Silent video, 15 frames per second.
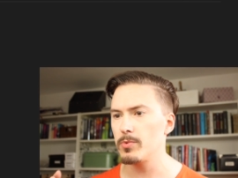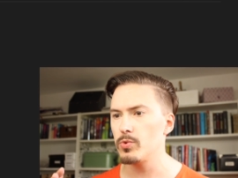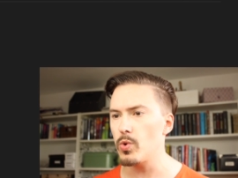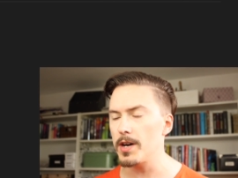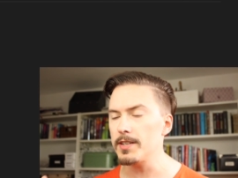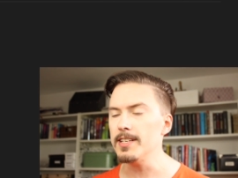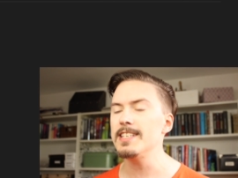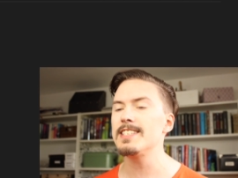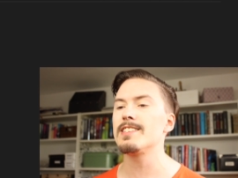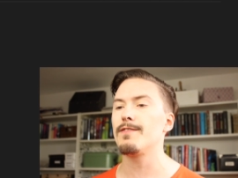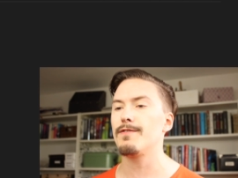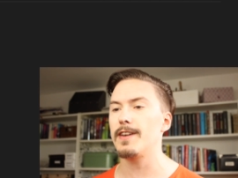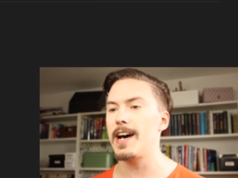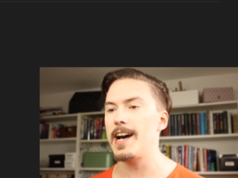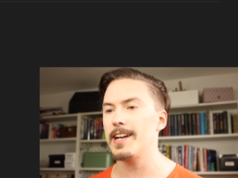What is the
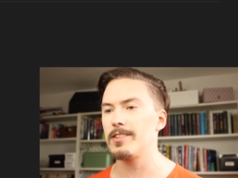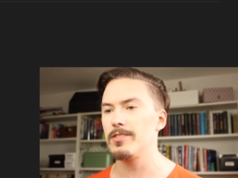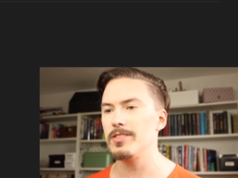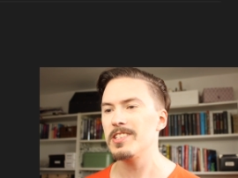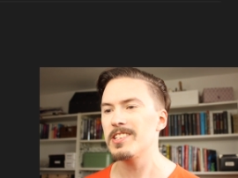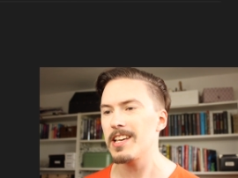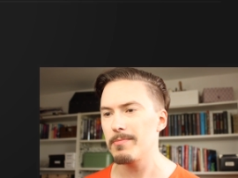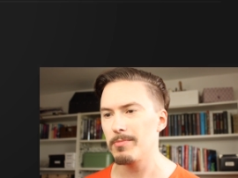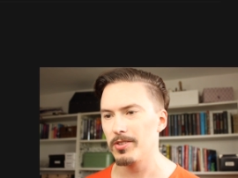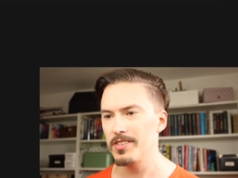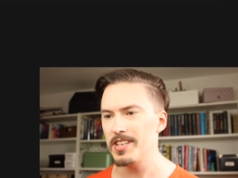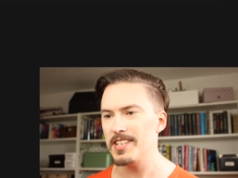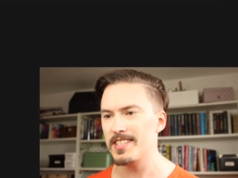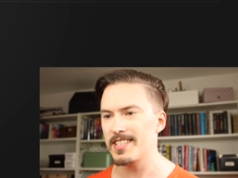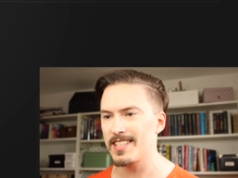flag to disable
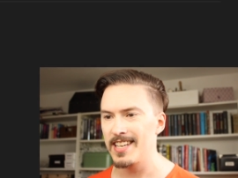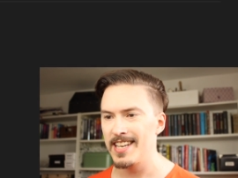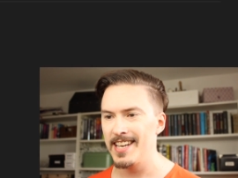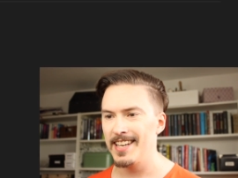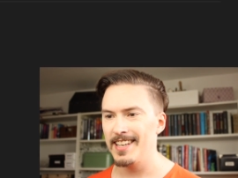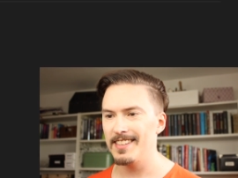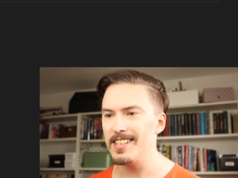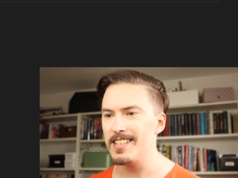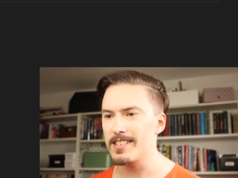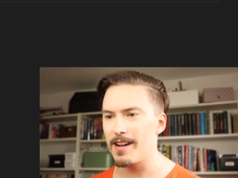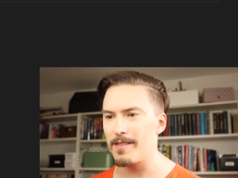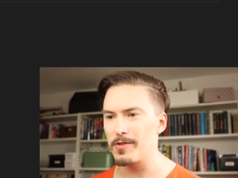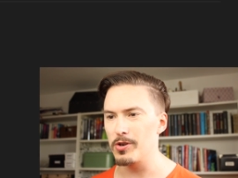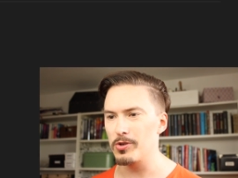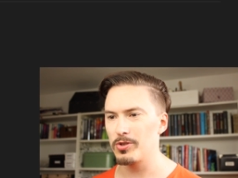these
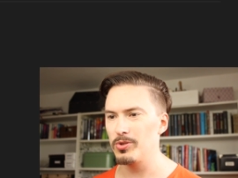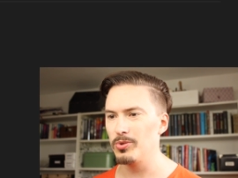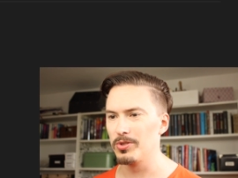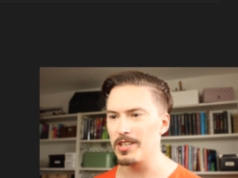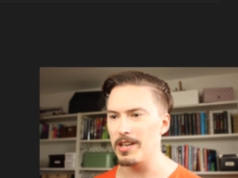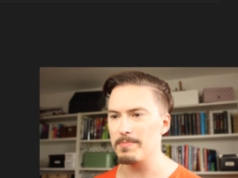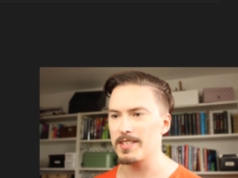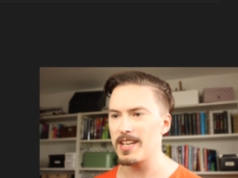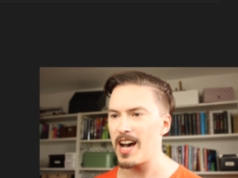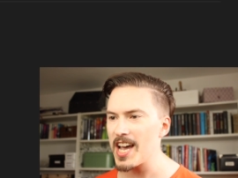hover tooltips?